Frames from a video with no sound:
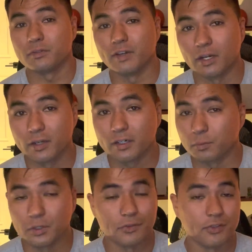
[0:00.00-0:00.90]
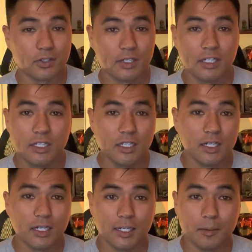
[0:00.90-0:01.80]
a veteran, a realtor,
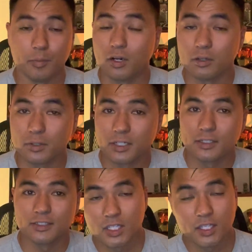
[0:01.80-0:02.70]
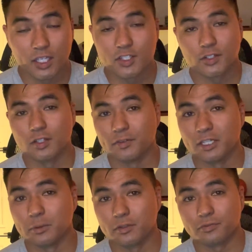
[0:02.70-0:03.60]
borrower, and share the
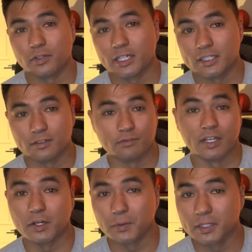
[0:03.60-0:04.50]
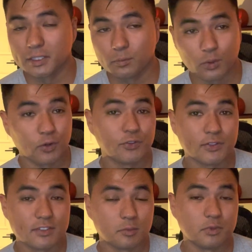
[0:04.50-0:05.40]
video with a friend, a veteran, realtor,
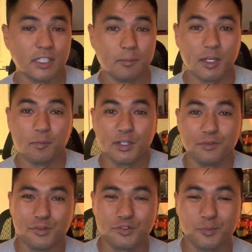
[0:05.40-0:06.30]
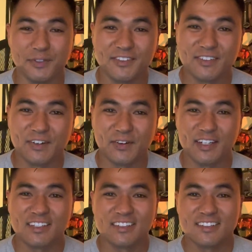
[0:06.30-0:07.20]
someone that might benefit from this. All
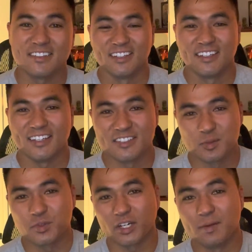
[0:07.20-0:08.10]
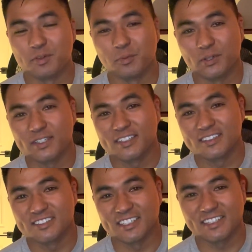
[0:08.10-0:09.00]
right? And subscribe for more.
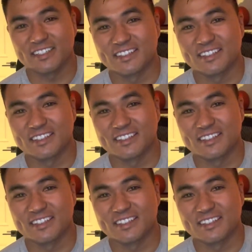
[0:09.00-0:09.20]
See ya.